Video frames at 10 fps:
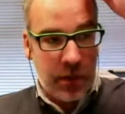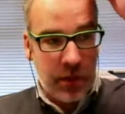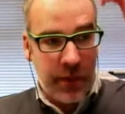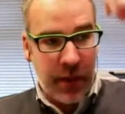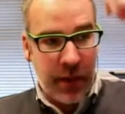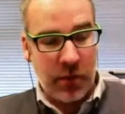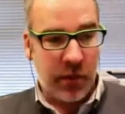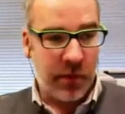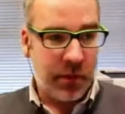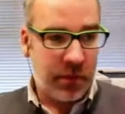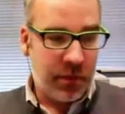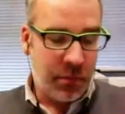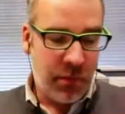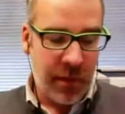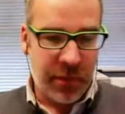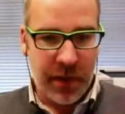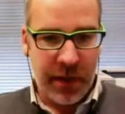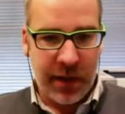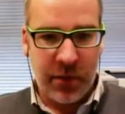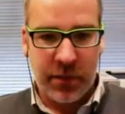Vancouver to move up to buy
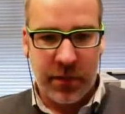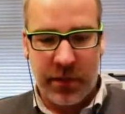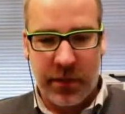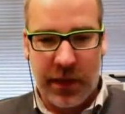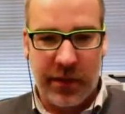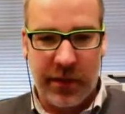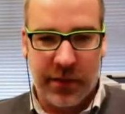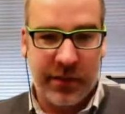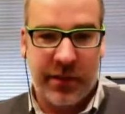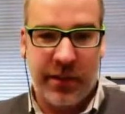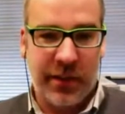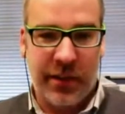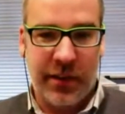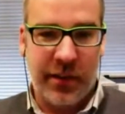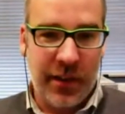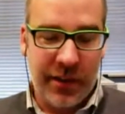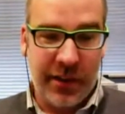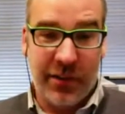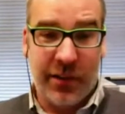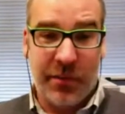a house, and they just listed it, and
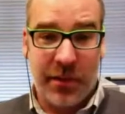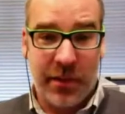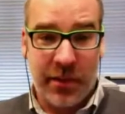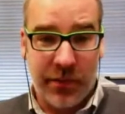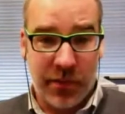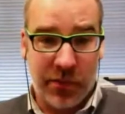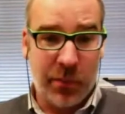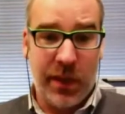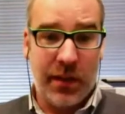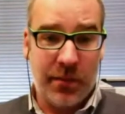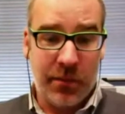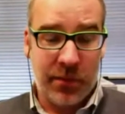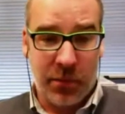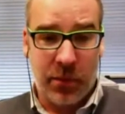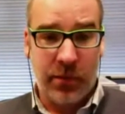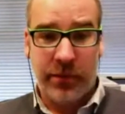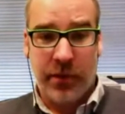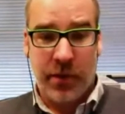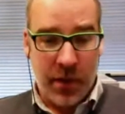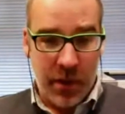literally within the first weekend it was
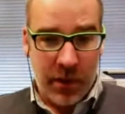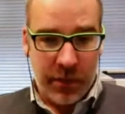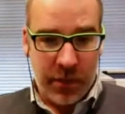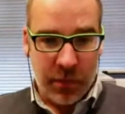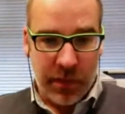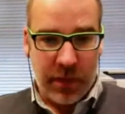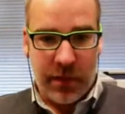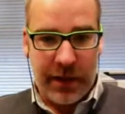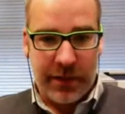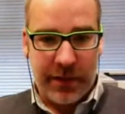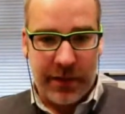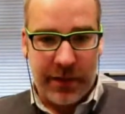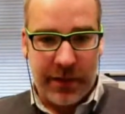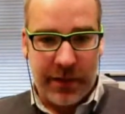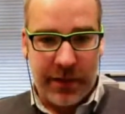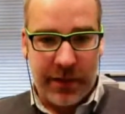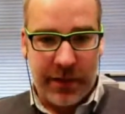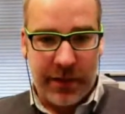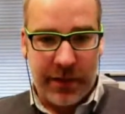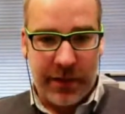sold for what they were asking, and they were like,
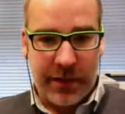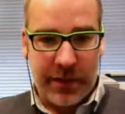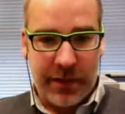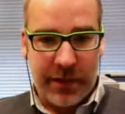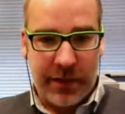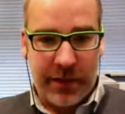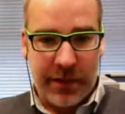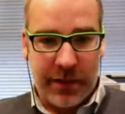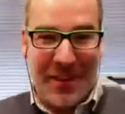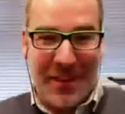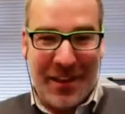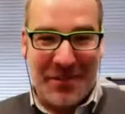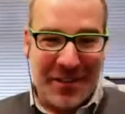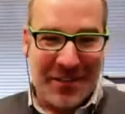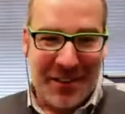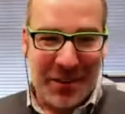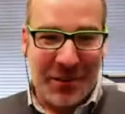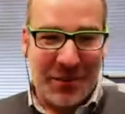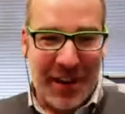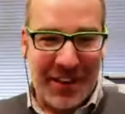"We didn't think it was going to sell
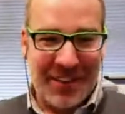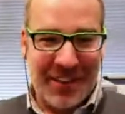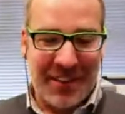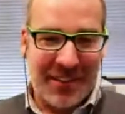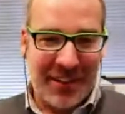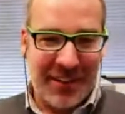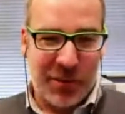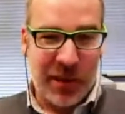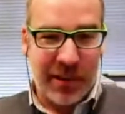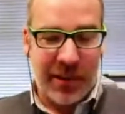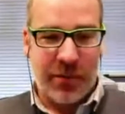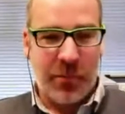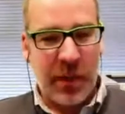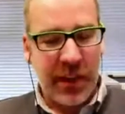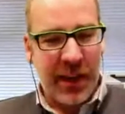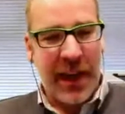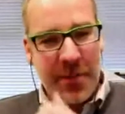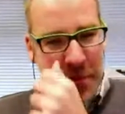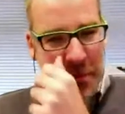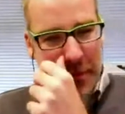this fast." And it's a quick, one thing I
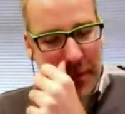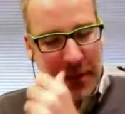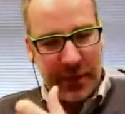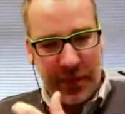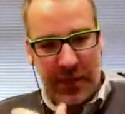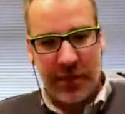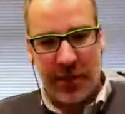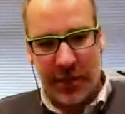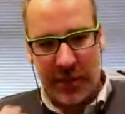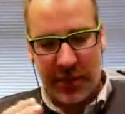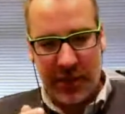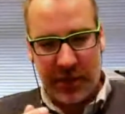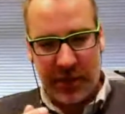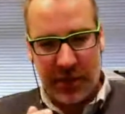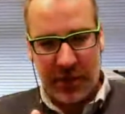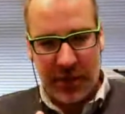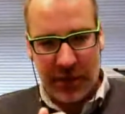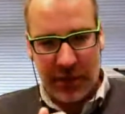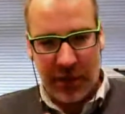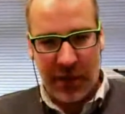have been noticing is stuff is
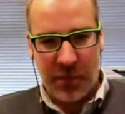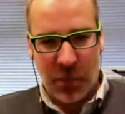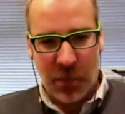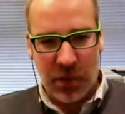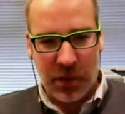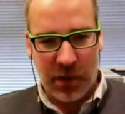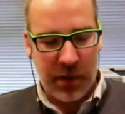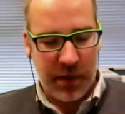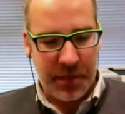a lot more.